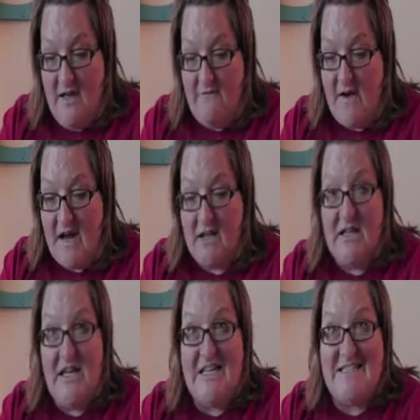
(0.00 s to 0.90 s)

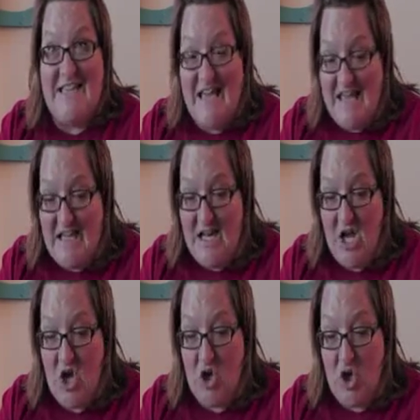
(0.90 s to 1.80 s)
Finally, 10
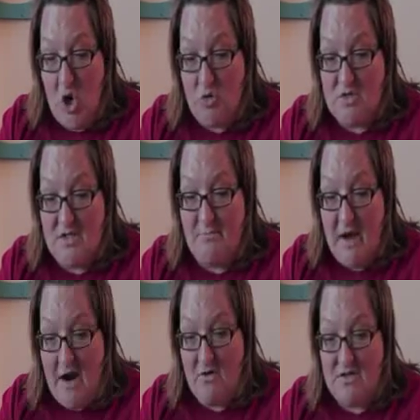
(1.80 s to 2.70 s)
ghost
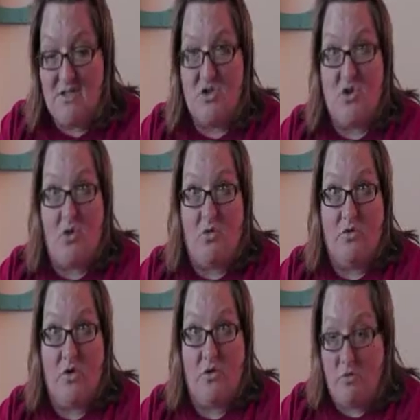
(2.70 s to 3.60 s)
pirates
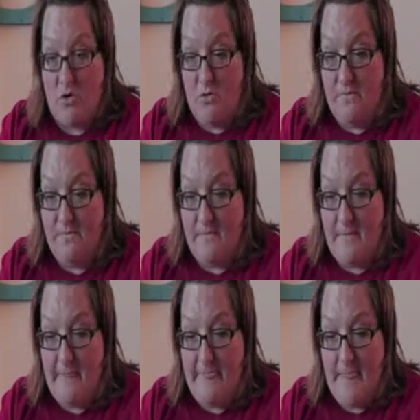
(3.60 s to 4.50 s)
circled the room.
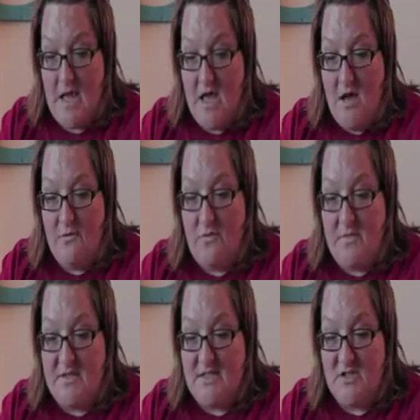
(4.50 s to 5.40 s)
From
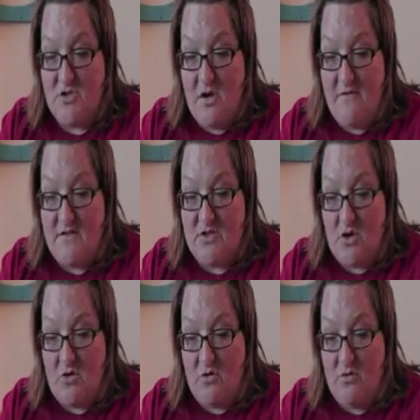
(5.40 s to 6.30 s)
the center of the
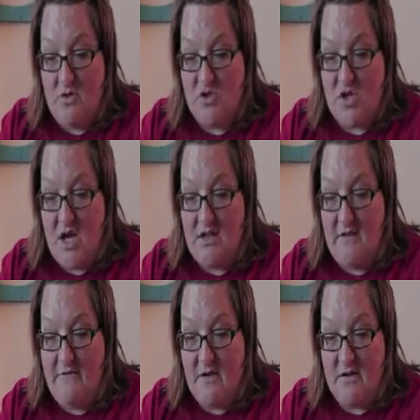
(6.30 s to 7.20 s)
circle, Jean
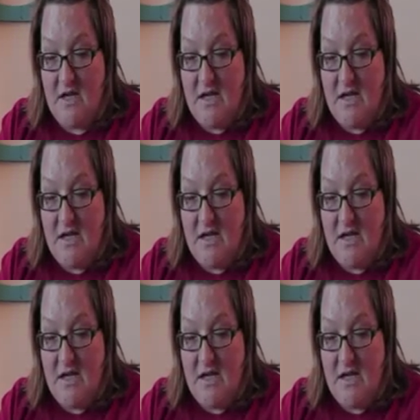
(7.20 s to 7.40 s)
Lafitte